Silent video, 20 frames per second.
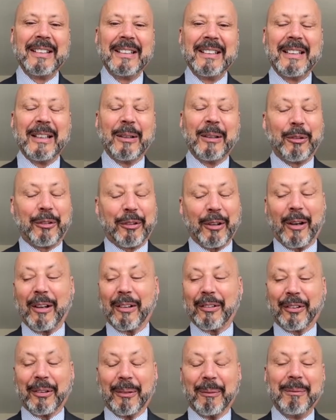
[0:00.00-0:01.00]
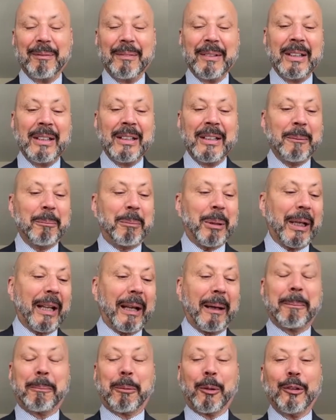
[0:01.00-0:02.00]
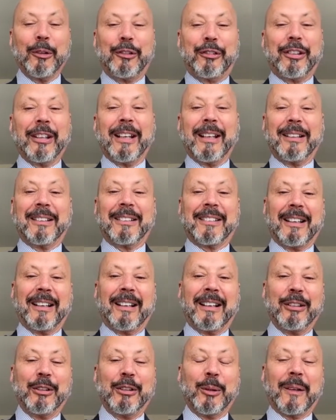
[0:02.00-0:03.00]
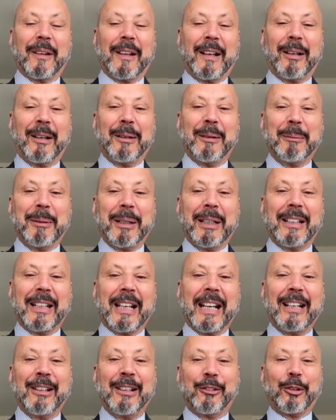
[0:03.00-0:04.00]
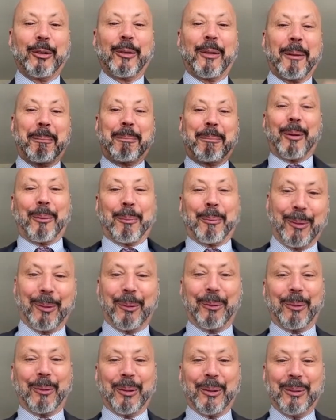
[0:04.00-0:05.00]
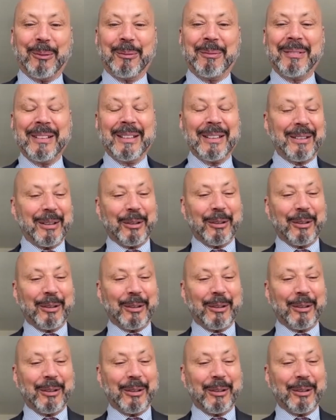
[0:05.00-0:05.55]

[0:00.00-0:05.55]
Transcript: It was awesome. But I appreciate you allowing me to enter the purple room. This